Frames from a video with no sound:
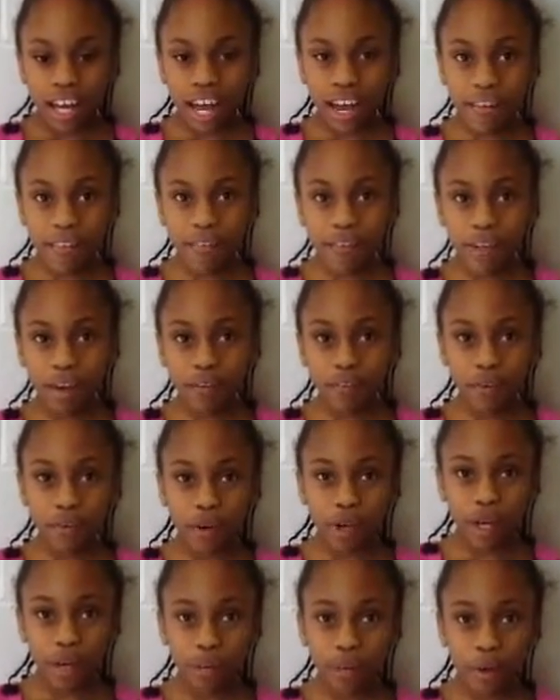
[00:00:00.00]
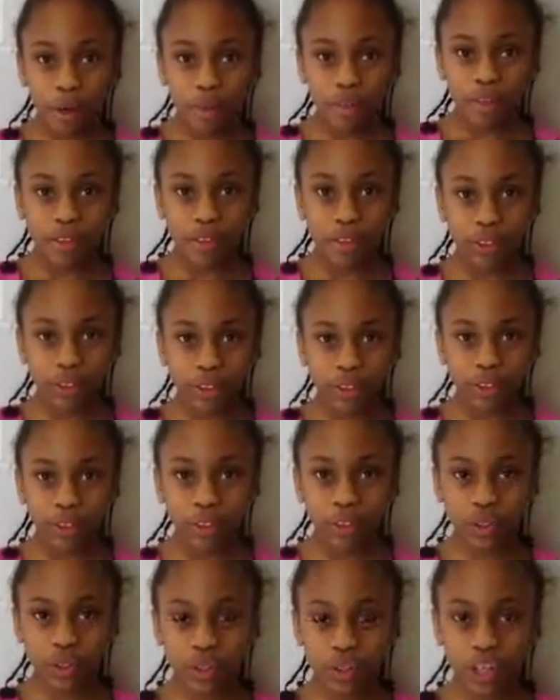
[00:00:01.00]
Have you ever read about this
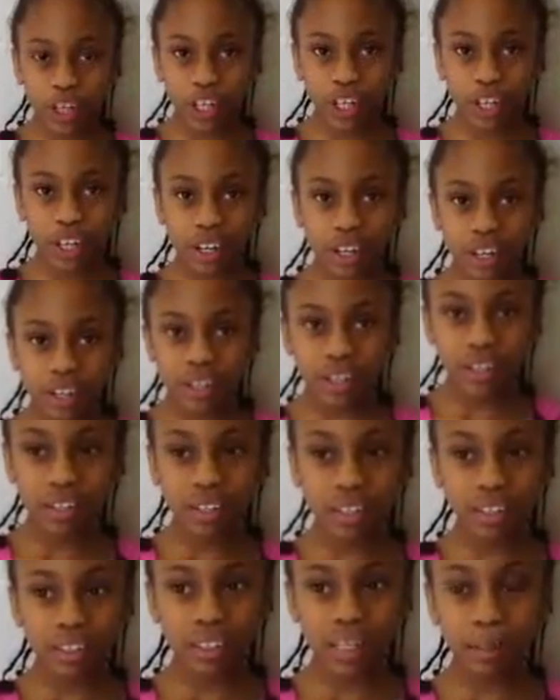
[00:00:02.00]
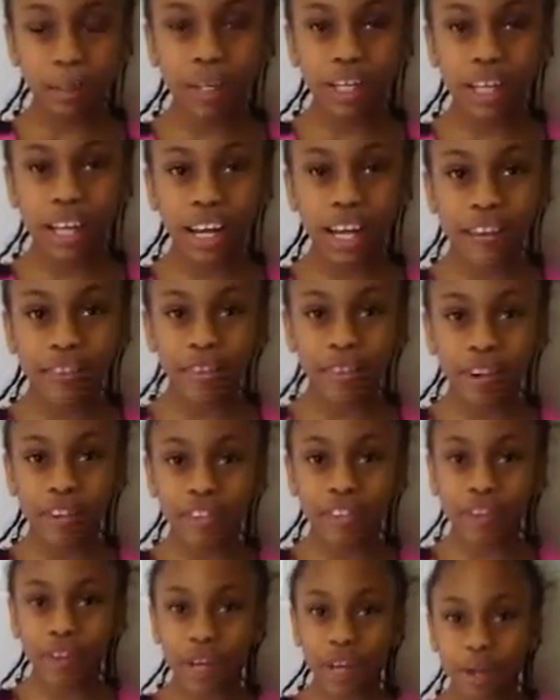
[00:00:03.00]
story? I mean, have you
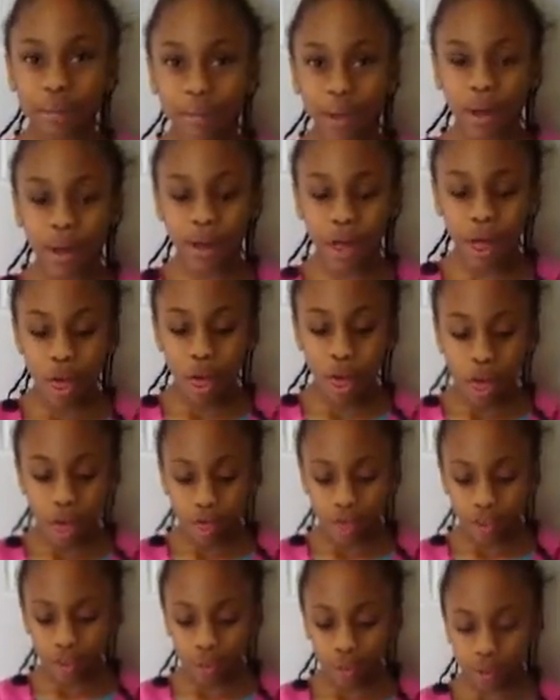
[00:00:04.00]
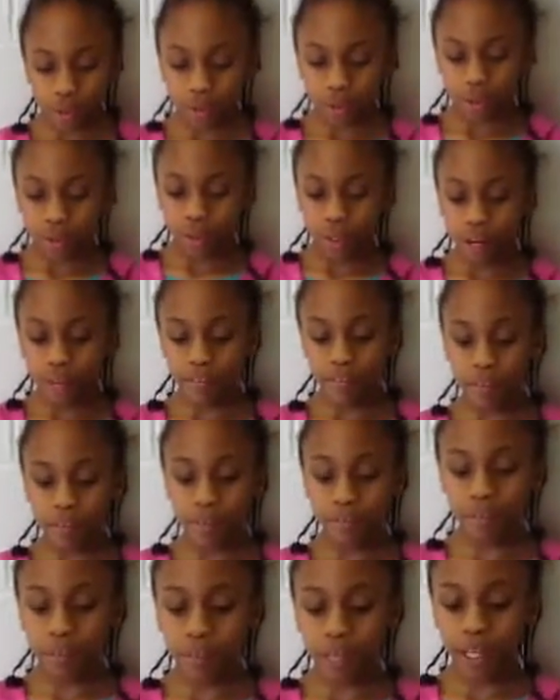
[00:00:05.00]
ever read about the? Have you
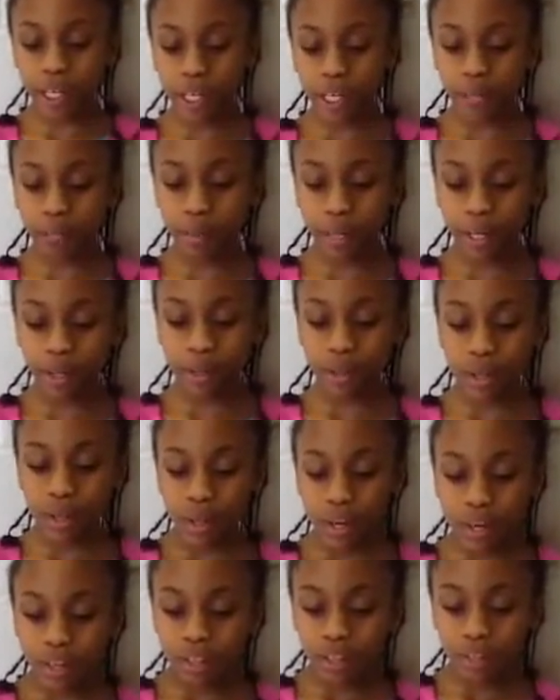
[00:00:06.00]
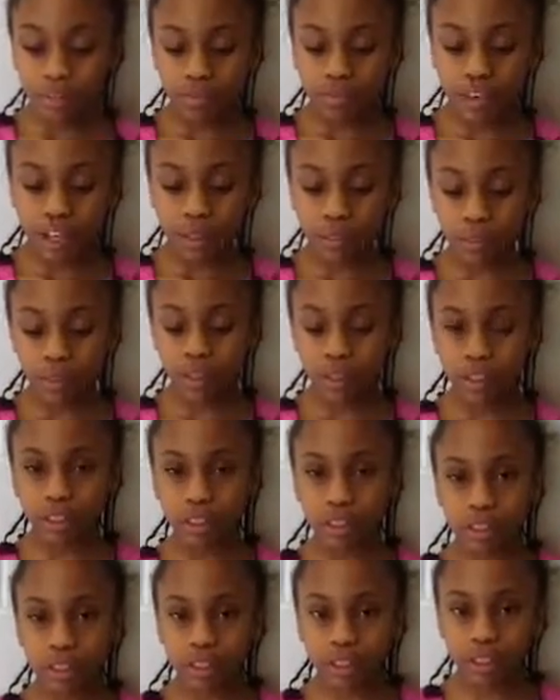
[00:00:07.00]
ever read about the
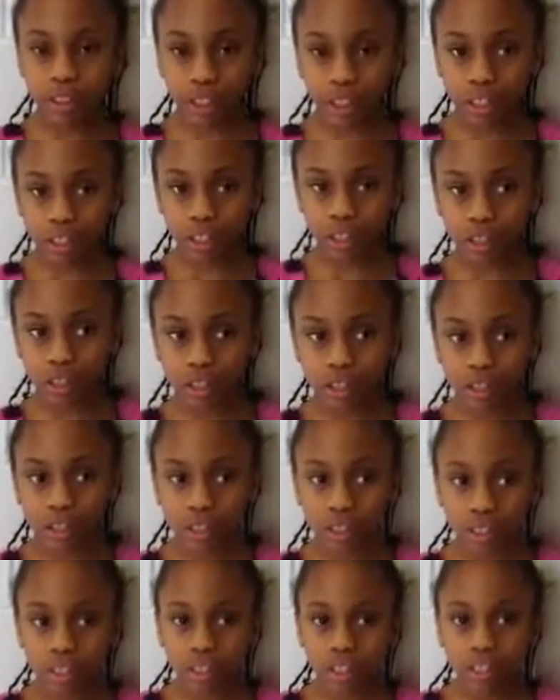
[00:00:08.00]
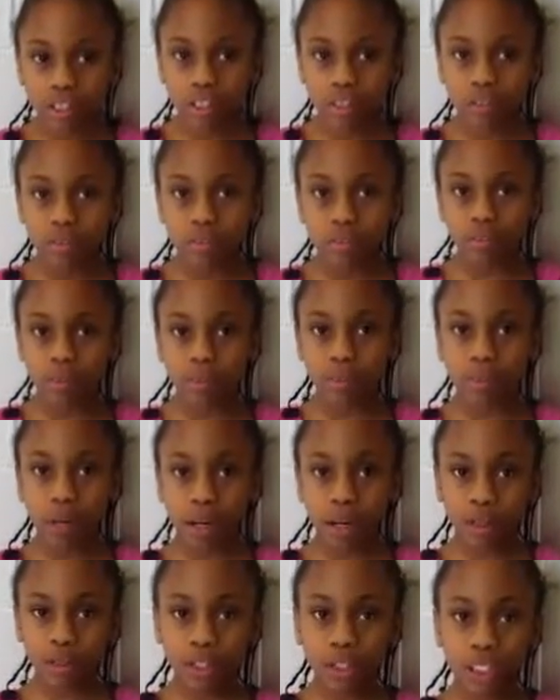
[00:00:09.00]
famous dog
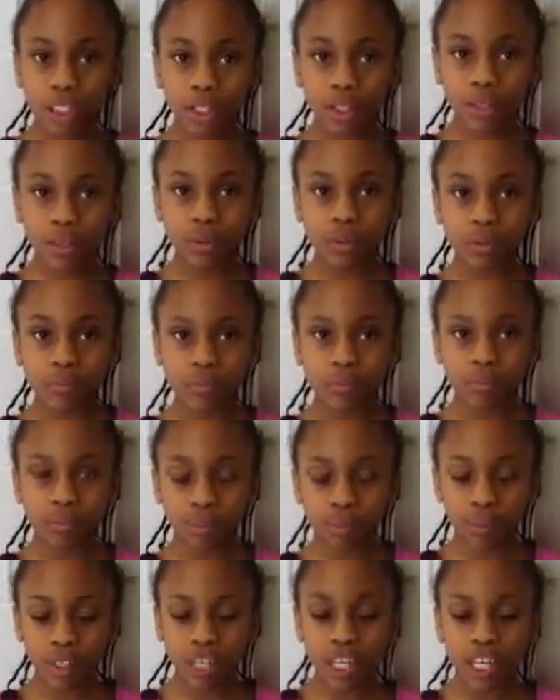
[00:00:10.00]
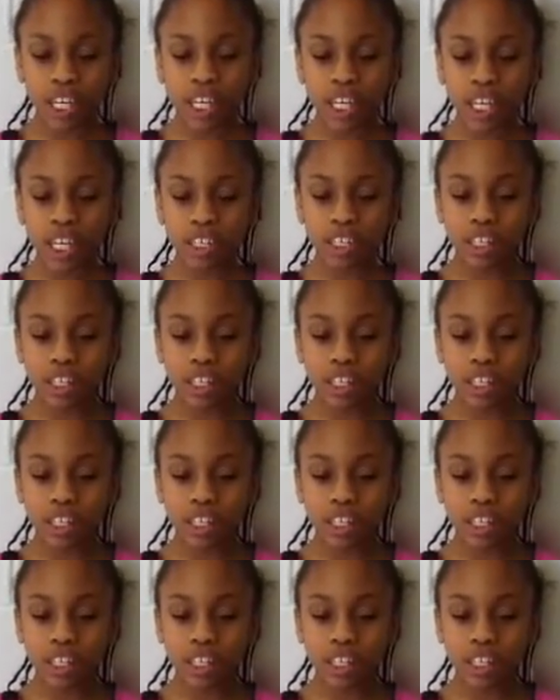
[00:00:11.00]
Balto? He